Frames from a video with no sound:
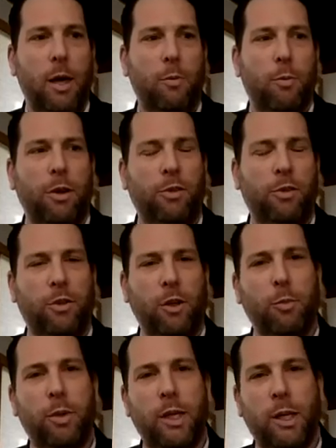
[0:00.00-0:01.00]
but they're
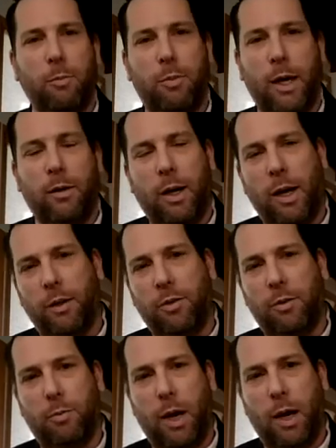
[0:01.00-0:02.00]
still being
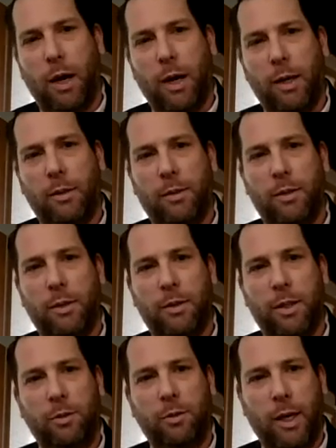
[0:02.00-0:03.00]
penalized by
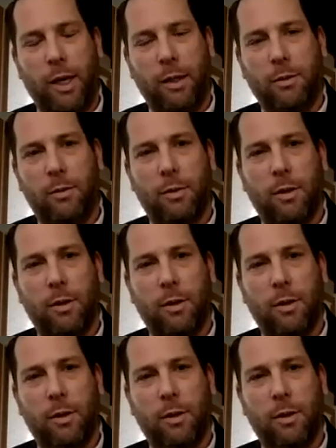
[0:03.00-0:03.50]
Dieselgate,